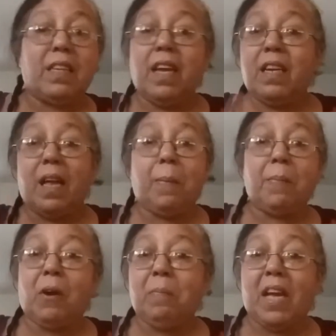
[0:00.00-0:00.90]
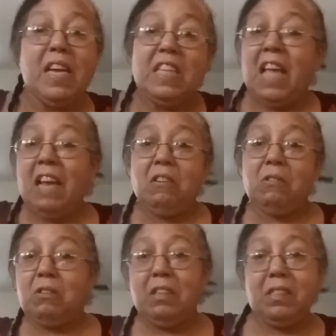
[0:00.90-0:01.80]
I hear a lot of people complain. There ain't
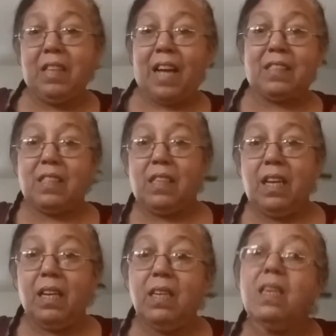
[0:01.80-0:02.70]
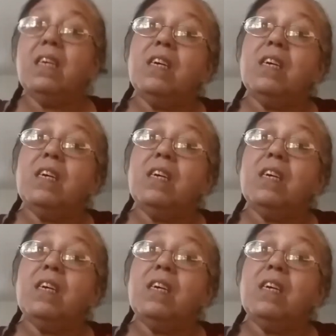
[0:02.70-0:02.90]
no good doctors here.